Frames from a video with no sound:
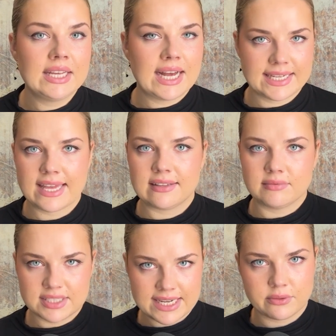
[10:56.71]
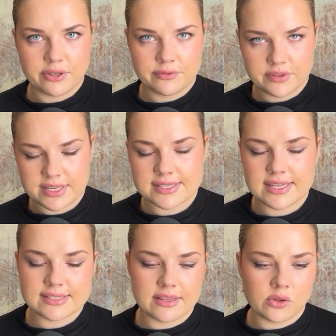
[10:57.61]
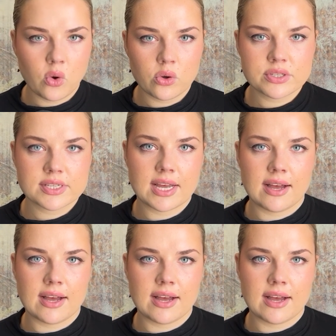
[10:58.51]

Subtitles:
Again, the download for this is in the course,